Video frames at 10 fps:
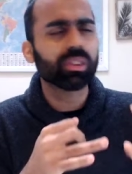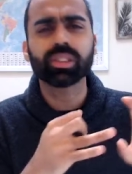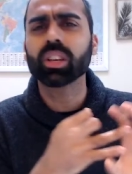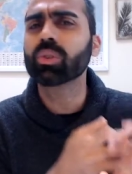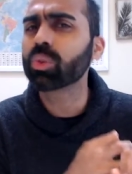is
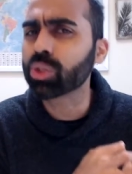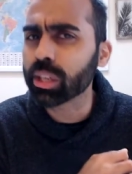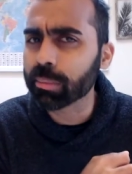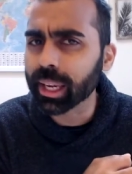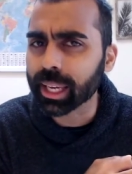a local
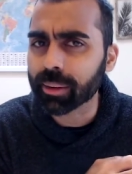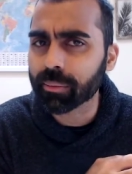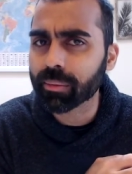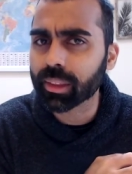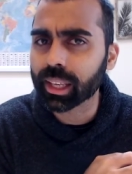GP?
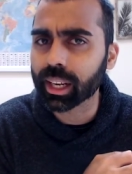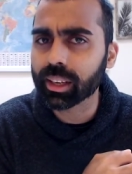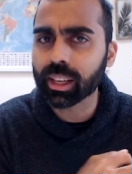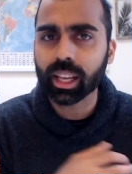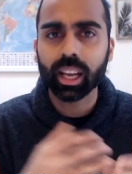You
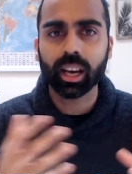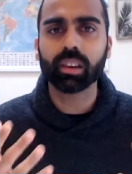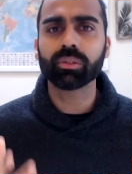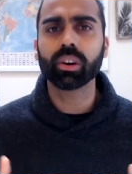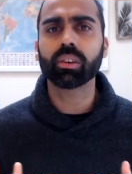know, how
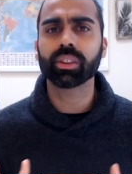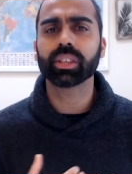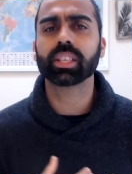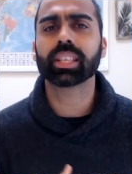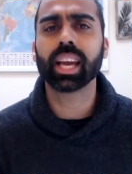far are
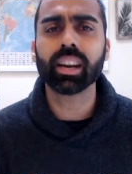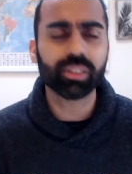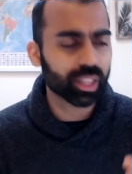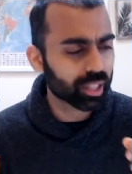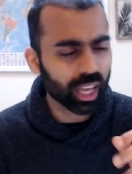these
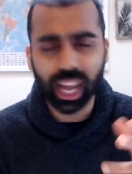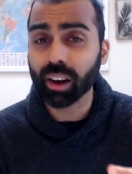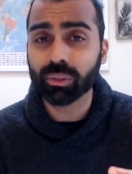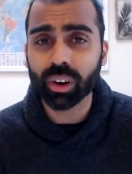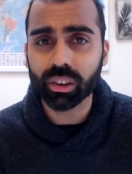areas?
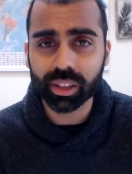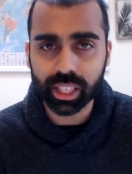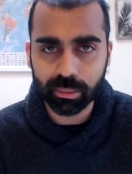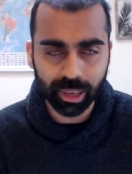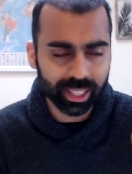How far are
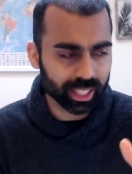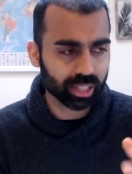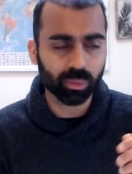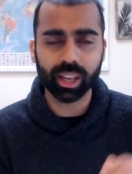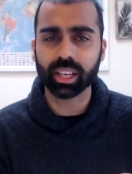these
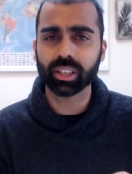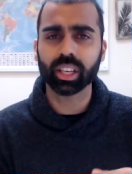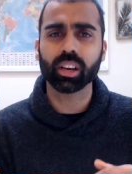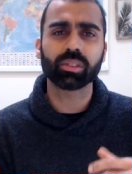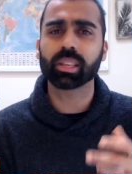places when
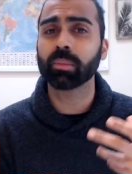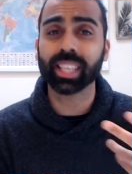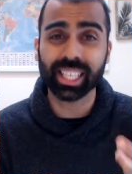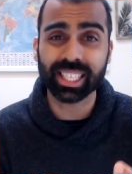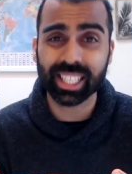someone
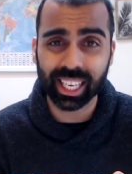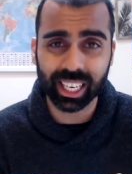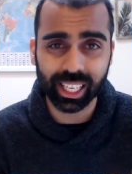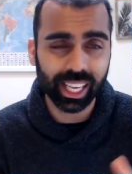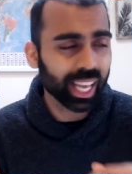gets
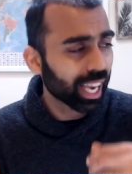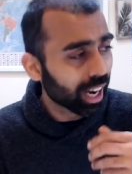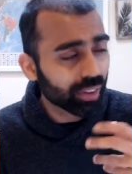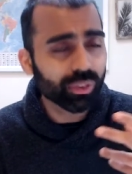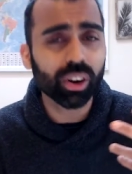sickly?
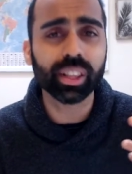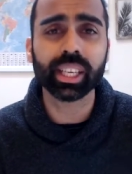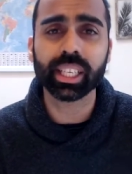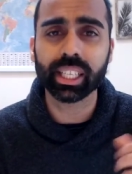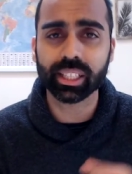How far are they
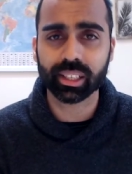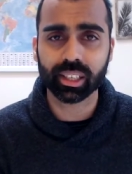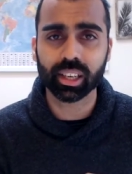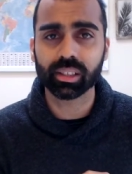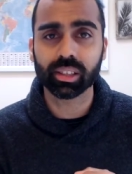needing to
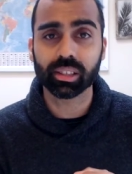go?